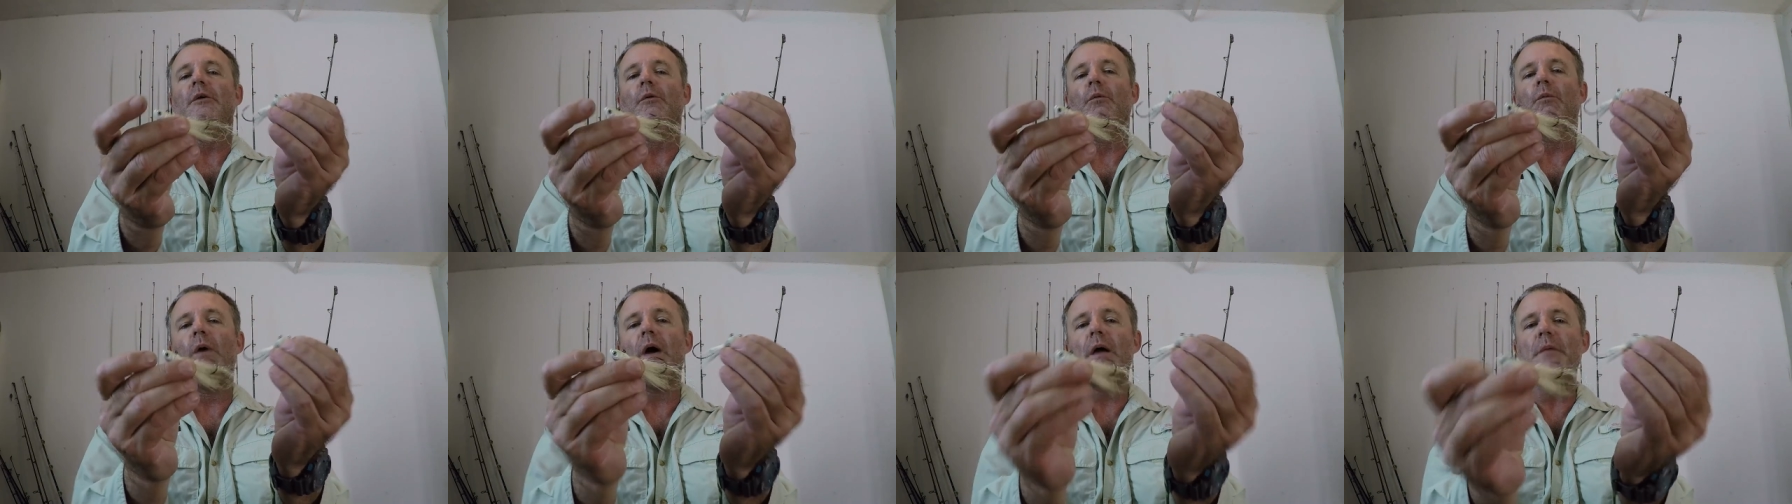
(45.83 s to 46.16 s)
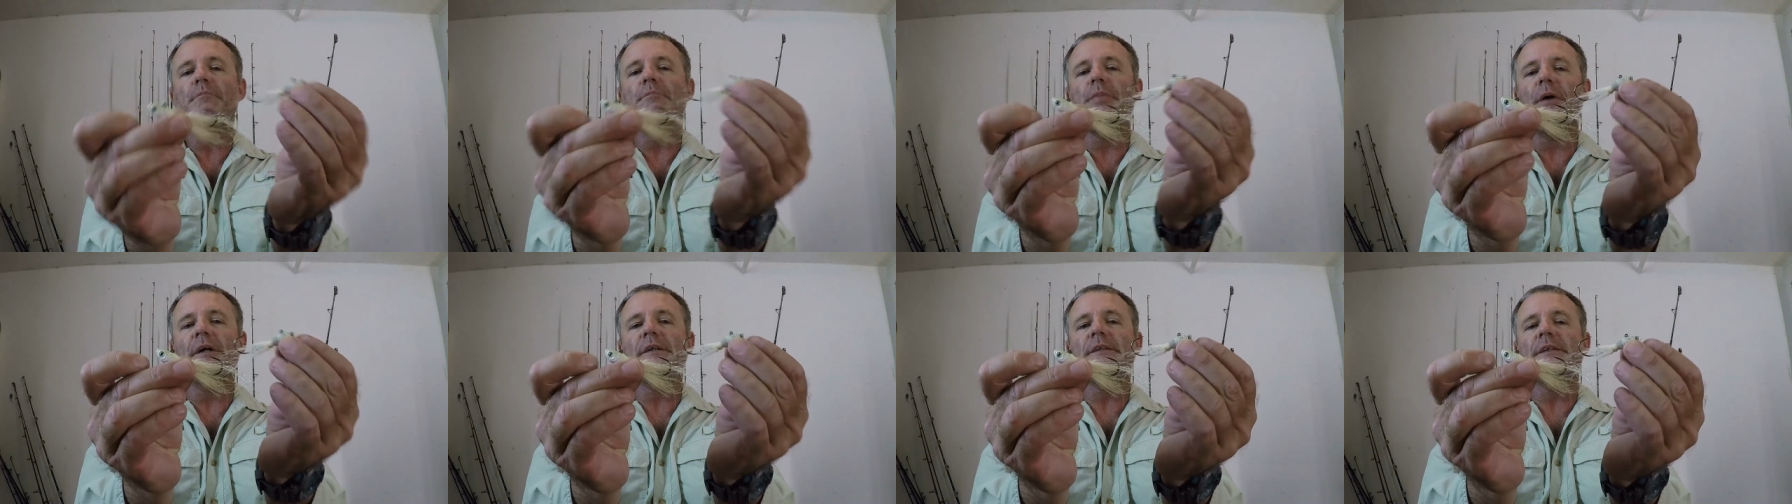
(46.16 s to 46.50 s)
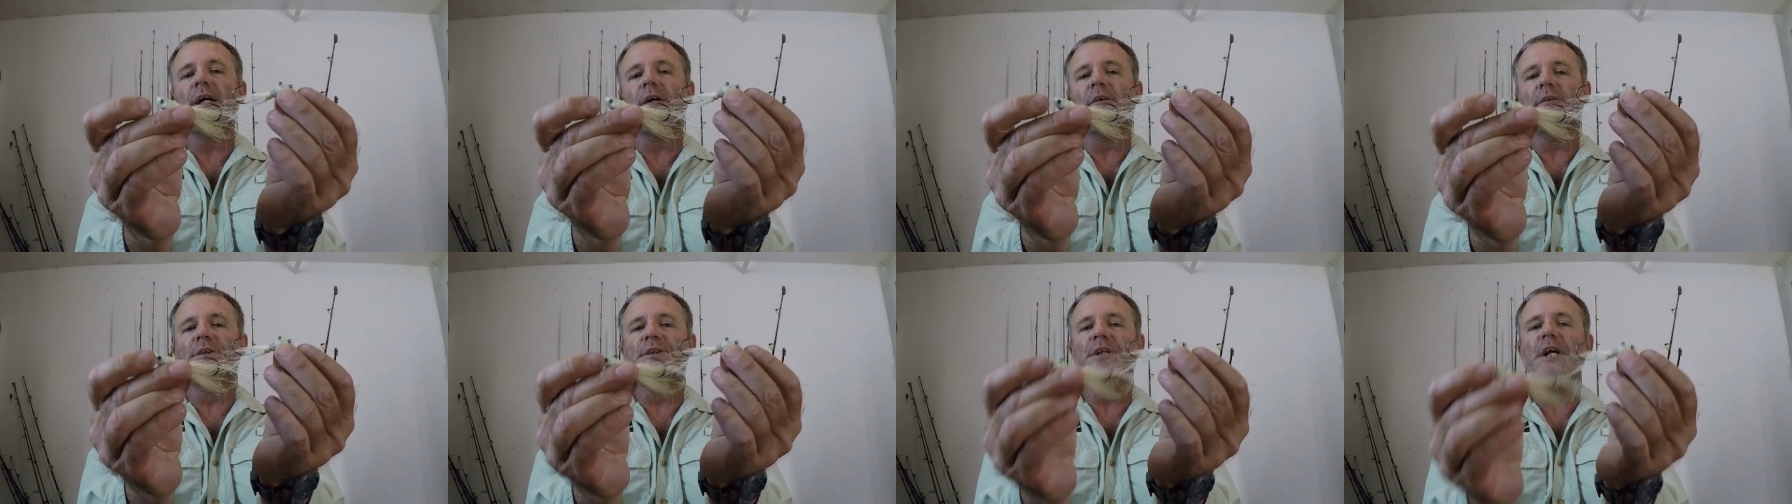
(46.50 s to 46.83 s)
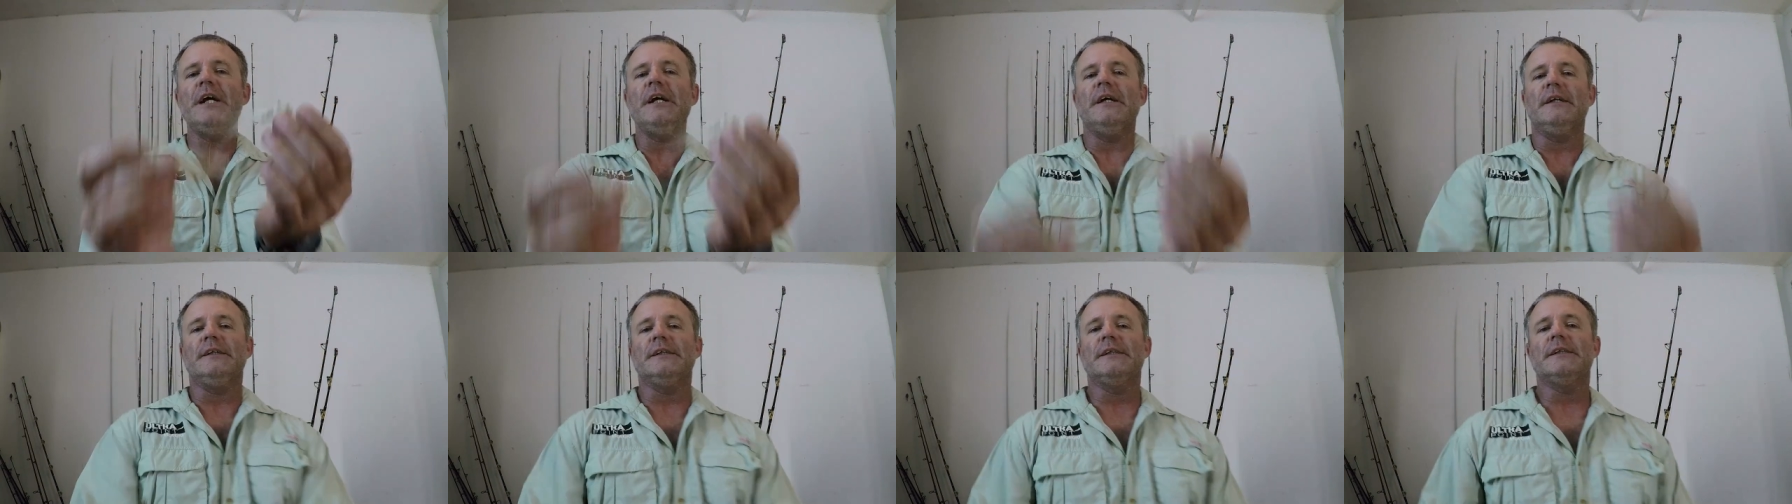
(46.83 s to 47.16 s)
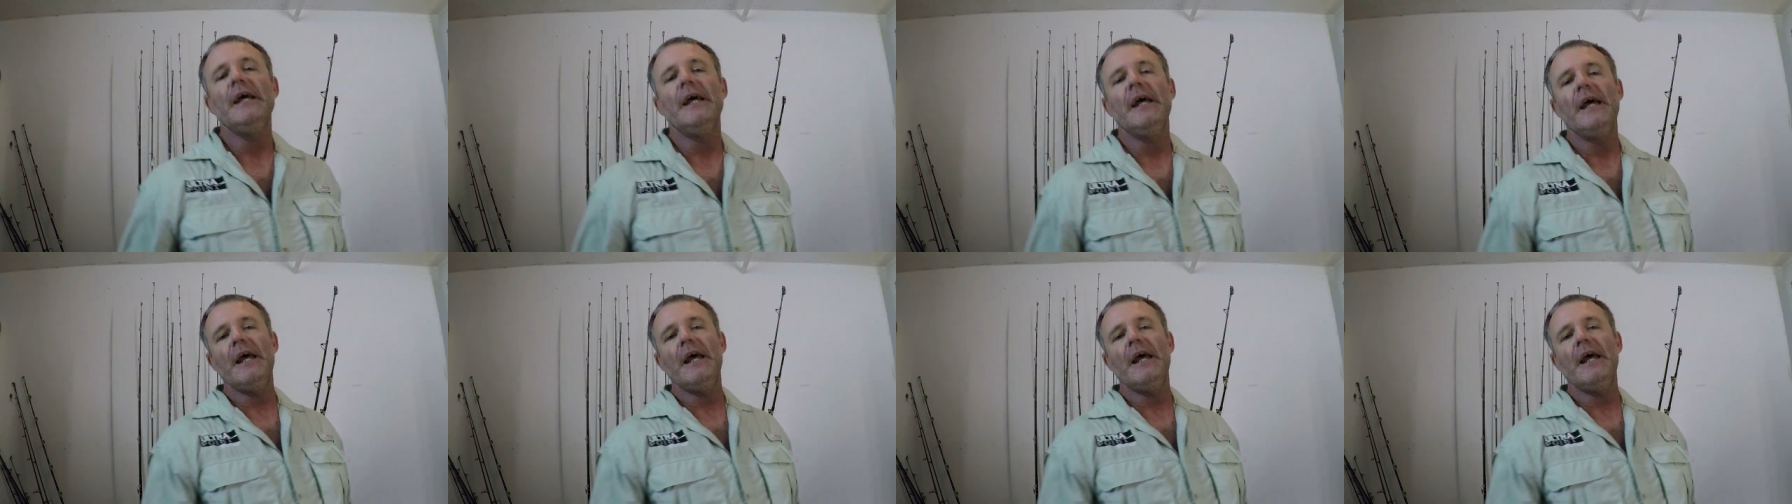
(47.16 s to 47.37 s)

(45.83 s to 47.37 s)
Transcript: white bucktail jigs.